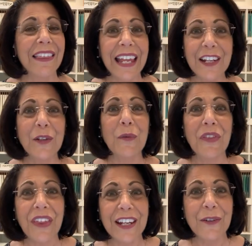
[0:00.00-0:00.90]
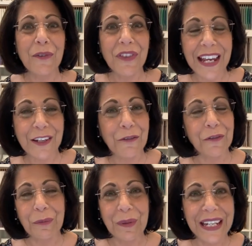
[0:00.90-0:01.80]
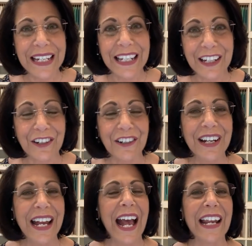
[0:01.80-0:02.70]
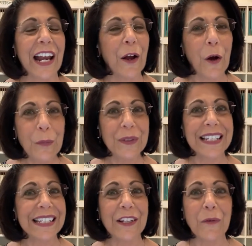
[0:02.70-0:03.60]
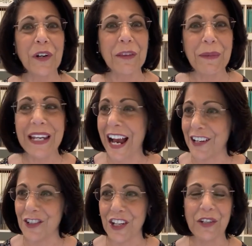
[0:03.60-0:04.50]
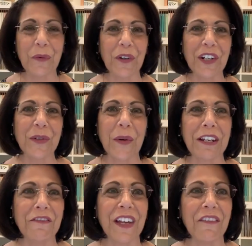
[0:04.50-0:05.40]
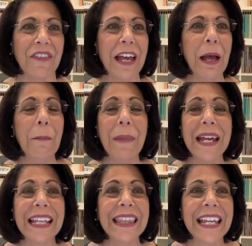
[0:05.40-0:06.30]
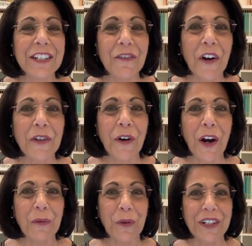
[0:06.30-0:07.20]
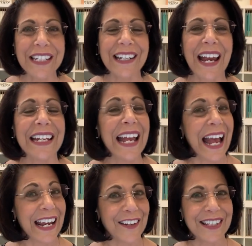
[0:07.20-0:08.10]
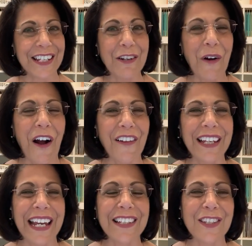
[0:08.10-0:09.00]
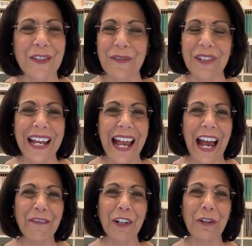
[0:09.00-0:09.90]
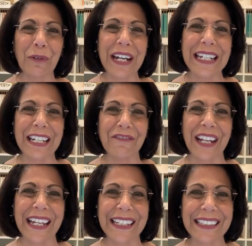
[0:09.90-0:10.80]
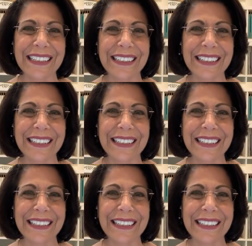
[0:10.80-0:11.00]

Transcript: Thank you, thank you, thank you for being here. And I hope to see you with me on January twenty-fifth. Megan, thanks for all your hard work tonight. And I'll see you all again soon. Have a great evening.